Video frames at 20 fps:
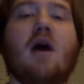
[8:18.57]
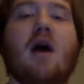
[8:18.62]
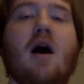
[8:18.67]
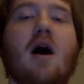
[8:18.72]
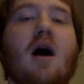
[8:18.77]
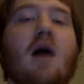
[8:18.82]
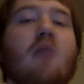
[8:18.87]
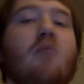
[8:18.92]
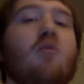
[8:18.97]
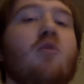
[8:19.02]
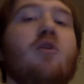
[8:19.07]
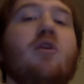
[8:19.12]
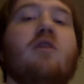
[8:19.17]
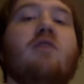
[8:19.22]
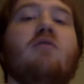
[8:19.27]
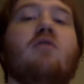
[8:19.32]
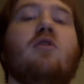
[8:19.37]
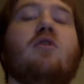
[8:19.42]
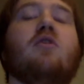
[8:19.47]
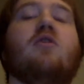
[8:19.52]
Um, wouldn't
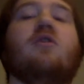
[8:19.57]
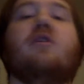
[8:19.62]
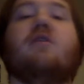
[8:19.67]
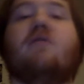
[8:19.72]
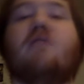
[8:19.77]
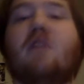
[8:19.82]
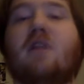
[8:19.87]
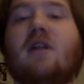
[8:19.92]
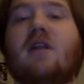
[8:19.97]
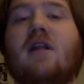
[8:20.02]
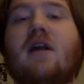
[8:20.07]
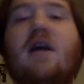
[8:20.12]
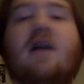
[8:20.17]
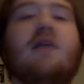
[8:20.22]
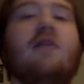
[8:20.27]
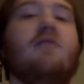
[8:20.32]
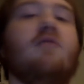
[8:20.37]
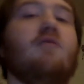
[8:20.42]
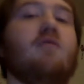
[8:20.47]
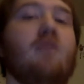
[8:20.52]
have looked good if he let that
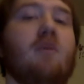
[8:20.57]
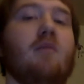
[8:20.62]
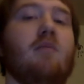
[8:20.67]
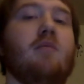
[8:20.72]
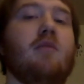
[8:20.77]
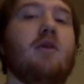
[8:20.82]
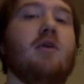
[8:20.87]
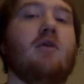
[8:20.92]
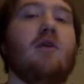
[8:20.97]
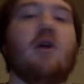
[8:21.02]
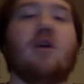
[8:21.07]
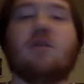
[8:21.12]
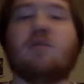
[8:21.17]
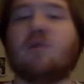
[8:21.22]
in from middle ice,